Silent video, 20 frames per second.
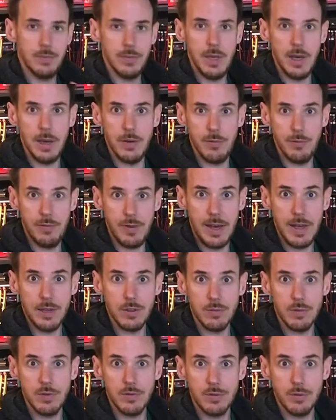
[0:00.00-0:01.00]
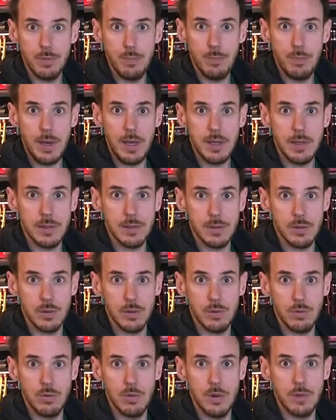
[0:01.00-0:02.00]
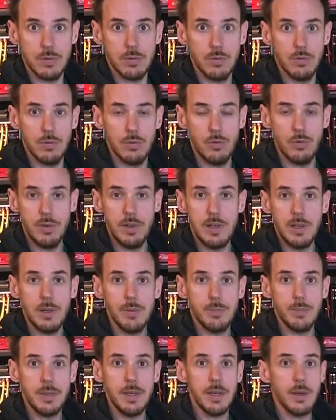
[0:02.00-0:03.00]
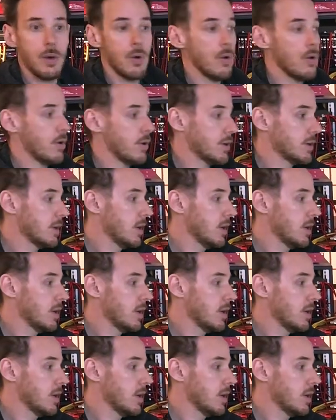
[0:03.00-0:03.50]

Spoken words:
fight with the bass or to really be heard.